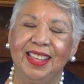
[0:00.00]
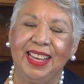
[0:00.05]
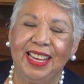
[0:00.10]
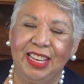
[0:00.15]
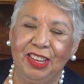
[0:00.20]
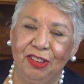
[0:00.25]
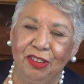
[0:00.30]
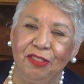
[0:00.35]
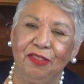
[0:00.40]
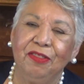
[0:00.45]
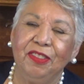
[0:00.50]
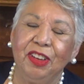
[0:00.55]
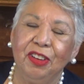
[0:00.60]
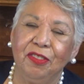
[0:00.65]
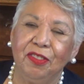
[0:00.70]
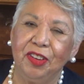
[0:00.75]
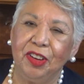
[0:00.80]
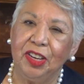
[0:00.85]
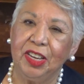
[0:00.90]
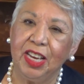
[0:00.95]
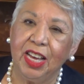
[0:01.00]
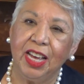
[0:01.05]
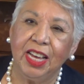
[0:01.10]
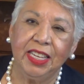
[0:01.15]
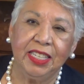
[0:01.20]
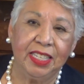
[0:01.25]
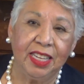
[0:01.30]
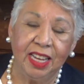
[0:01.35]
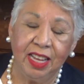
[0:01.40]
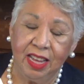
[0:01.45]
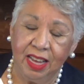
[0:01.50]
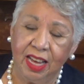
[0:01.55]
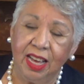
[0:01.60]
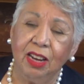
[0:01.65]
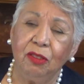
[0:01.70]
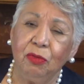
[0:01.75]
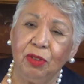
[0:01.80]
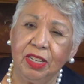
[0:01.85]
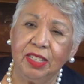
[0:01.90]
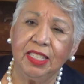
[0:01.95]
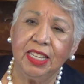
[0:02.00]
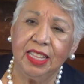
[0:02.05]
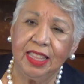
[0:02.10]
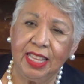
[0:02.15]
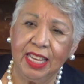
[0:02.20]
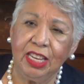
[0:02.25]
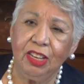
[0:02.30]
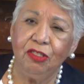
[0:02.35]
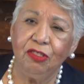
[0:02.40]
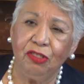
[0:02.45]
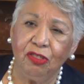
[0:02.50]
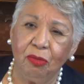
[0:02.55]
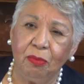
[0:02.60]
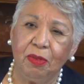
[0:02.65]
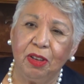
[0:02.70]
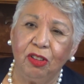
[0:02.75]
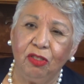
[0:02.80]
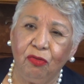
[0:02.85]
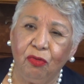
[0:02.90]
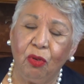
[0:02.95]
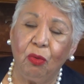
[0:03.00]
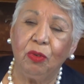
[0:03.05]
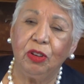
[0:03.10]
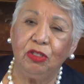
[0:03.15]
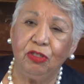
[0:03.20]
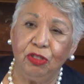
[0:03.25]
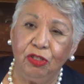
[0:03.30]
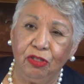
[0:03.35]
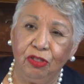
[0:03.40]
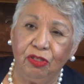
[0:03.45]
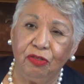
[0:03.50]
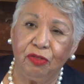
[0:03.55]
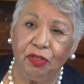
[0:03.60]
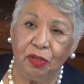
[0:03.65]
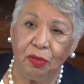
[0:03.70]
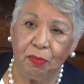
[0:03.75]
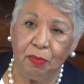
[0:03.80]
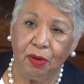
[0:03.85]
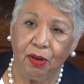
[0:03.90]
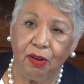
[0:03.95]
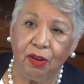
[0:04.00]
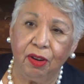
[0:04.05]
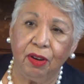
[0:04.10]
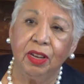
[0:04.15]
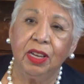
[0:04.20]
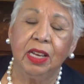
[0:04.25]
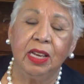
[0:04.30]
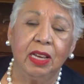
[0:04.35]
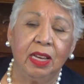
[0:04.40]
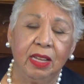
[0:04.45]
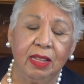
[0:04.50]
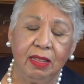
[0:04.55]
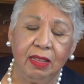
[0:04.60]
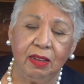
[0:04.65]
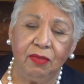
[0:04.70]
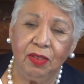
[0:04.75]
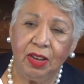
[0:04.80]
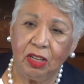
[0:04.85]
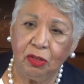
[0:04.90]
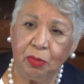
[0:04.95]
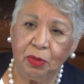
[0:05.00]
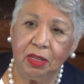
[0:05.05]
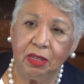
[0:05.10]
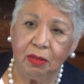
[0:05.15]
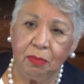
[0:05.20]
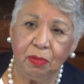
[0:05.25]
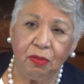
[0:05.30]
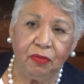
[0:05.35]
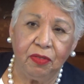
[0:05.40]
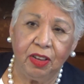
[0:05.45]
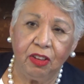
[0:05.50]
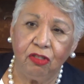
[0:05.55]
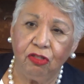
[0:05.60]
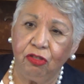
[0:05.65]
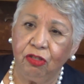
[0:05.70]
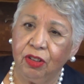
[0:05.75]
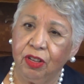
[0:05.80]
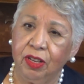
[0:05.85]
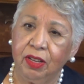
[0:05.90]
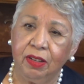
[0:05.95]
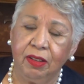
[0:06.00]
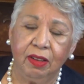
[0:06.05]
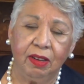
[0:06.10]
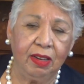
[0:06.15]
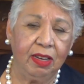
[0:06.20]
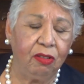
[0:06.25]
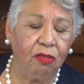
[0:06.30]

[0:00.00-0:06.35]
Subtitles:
Thank you. You're very kind. I want to say thank you so much for what you do for the bar, the advancement of the profession.